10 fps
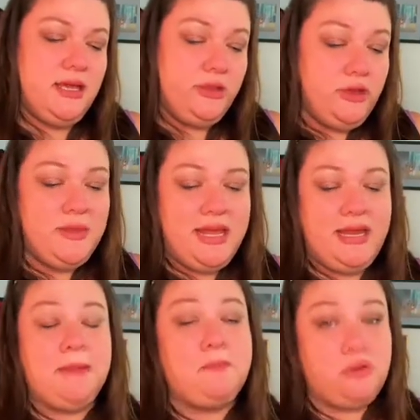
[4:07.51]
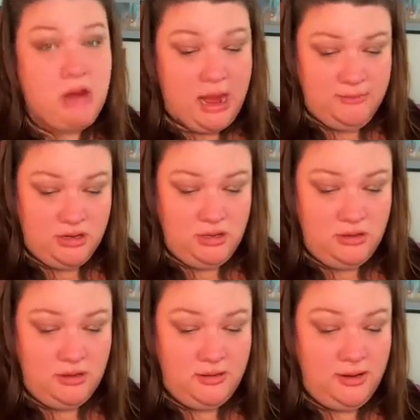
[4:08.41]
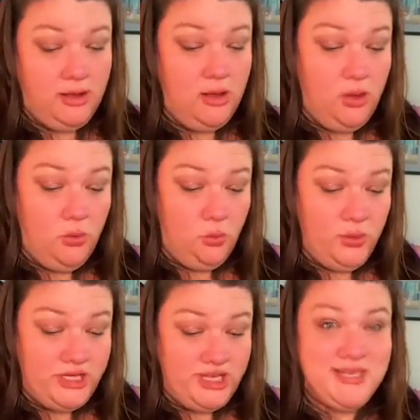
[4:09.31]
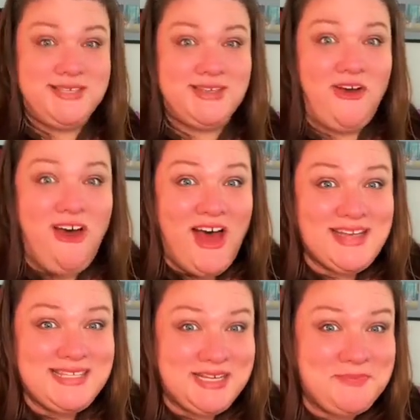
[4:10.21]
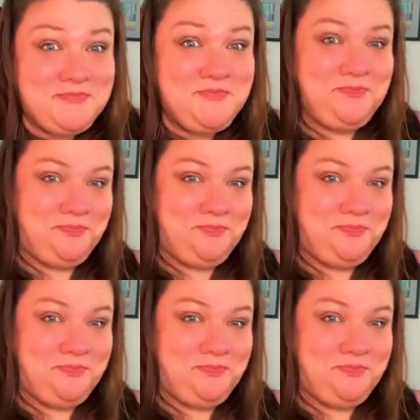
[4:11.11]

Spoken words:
Illuminating Primer, which is awesome.